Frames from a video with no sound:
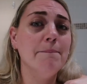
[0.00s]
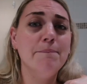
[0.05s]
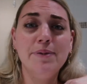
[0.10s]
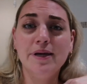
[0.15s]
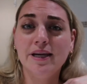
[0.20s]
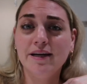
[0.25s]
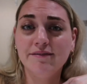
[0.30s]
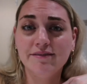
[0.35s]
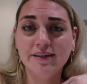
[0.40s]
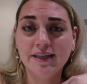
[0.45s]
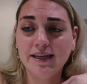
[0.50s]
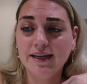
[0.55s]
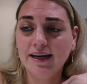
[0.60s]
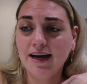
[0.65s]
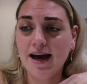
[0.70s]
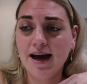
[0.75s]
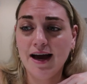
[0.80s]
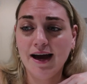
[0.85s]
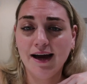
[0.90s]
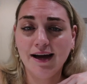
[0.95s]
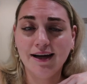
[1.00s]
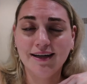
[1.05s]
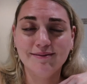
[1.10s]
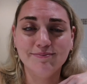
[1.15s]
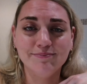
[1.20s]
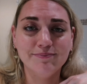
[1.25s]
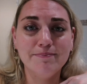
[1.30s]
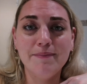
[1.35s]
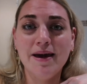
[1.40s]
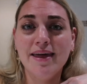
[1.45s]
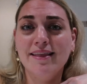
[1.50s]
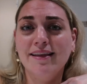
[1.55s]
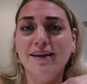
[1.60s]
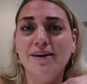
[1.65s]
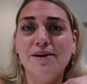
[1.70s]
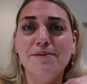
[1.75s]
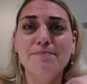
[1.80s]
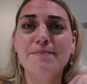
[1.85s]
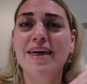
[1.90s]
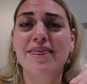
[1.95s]
bit of a
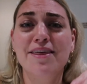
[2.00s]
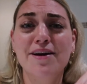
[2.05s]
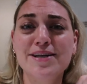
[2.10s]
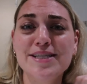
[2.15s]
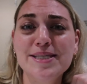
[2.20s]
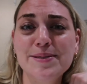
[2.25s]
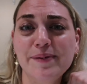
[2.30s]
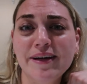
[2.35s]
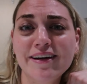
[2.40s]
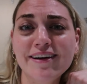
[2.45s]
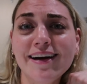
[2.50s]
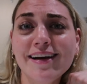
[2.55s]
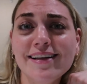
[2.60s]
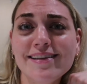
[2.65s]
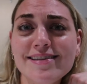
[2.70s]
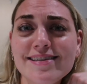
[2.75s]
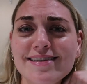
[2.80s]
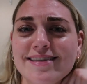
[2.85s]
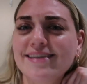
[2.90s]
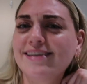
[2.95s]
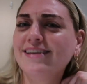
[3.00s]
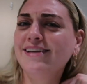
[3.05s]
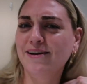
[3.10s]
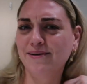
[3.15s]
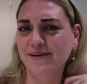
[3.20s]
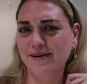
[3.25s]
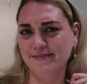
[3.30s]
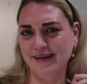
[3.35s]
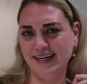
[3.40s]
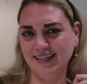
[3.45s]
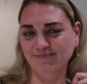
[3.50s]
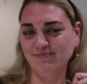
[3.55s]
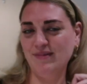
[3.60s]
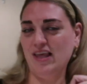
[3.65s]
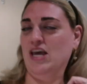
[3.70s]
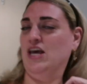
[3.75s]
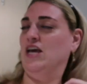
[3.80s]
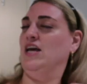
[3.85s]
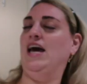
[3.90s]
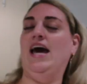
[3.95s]
metho spirits, you know what I mean?
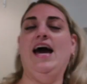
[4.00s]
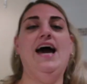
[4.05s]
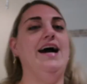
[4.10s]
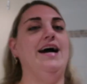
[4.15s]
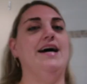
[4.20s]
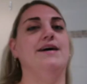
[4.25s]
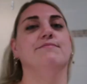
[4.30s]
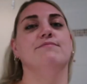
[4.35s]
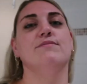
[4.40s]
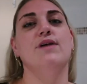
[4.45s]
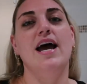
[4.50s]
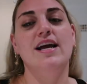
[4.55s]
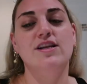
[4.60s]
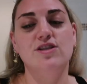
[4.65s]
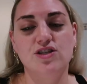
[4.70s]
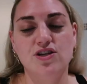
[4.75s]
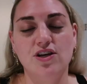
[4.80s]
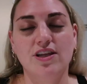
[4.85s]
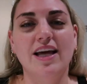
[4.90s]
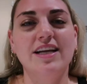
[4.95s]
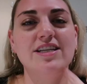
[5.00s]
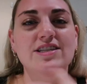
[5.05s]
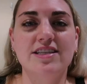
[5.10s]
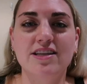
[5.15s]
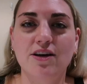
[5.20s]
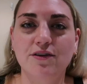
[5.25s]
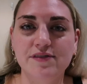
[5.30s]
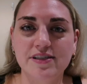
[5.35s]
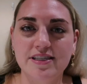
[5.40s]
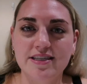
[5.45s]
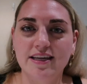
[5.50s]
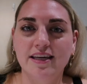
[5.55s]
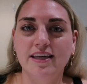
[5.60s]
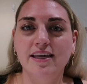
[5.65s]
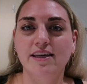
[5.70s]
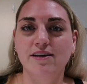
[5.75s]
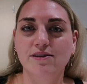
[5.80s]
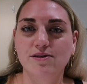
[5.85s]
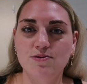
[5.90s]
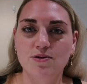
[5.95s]
And so that just obviously
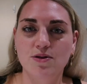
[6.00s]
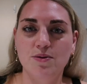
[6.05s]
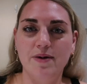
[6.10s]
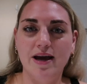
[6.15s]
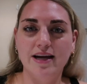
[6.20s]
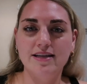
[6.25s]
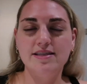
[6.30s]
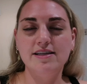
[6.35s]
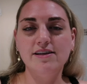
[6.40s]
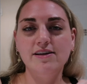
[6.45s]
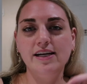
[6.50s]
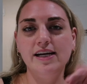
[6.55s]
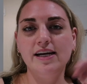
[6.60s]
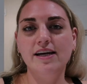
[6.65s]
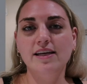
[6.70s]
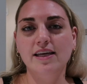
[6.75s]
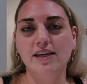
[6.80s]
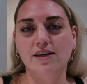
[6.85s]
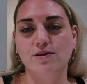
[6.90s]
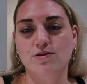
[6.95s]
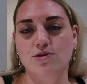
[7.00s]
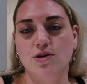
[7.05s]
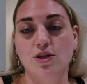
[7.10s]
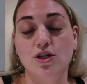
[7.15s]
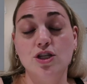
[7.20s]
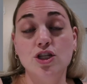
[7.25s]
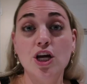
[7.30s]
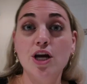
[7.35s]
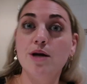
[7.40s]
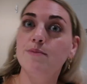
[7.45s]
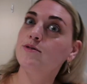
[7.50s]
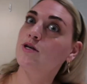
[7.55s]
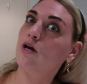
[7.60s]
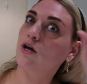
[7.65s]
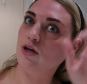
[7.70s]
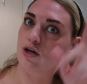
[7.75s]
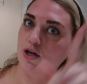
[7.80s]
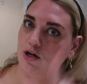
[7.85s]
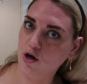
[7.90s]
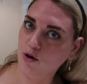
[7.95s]
kills all the bacteria, kills all the germs.
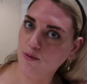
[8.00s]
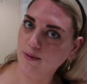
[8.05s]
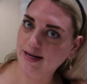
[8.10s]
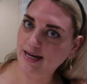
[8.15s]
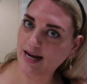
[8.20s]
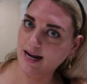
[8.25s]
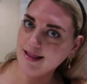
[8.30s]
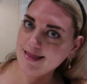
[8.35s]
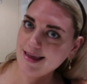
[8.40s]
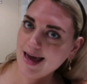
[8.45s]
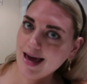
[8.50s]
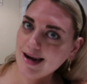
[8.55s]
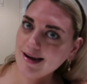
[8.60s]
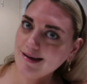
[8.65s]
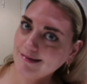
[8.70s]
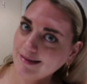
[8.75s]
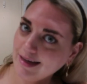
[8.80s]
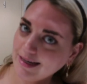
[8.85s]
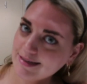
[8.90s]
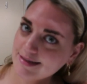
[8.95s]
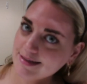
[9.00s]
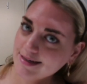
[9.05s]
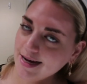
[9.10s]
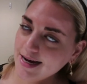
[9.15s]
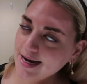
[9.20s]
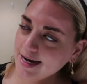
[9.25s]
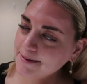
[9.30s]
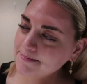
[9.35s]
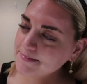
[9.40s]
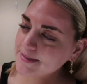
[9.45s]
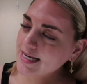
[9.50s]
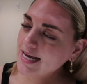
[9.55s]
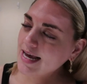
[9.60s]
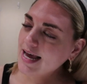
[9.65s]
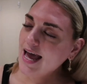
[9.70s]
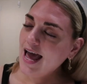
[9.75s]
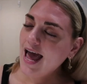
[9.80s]
You know we need that in these times.